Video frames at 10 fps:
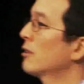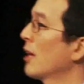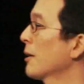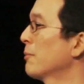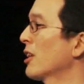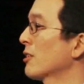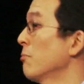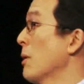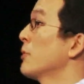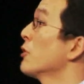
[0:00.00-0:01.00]
take
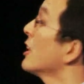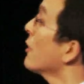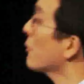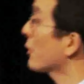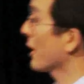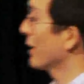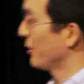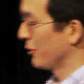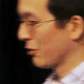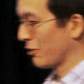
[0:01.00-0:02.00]
objection maybe to the other word I
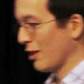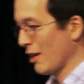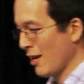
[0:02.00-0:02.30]
use.